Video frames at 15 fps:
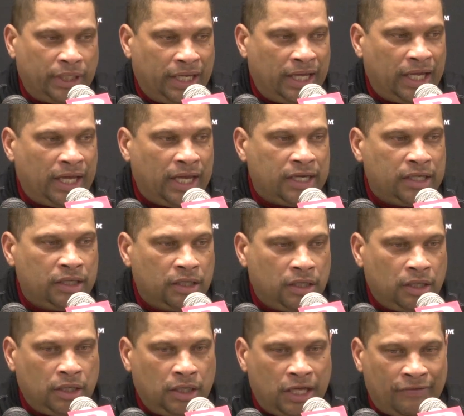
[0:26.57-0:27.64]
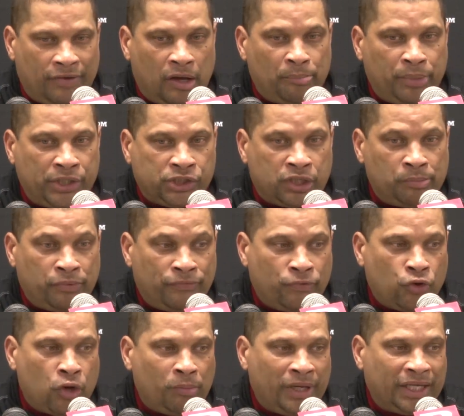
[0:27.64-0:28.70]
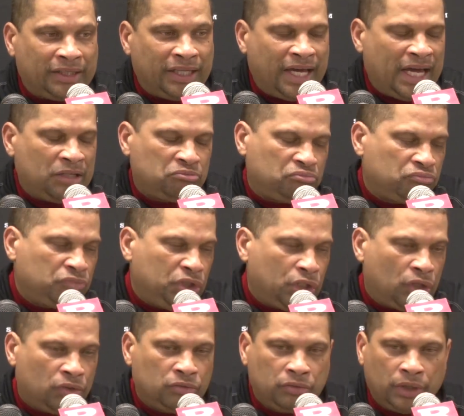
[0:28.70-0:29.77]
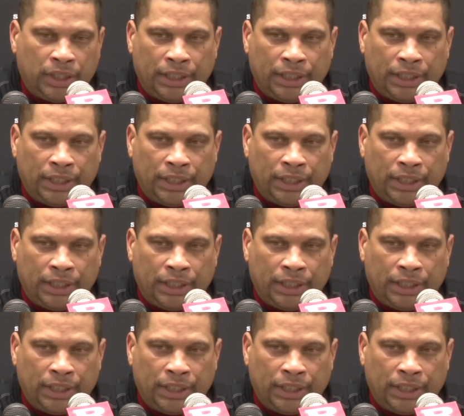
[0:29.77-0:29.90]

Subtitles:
And if our bench can perform like that, you know,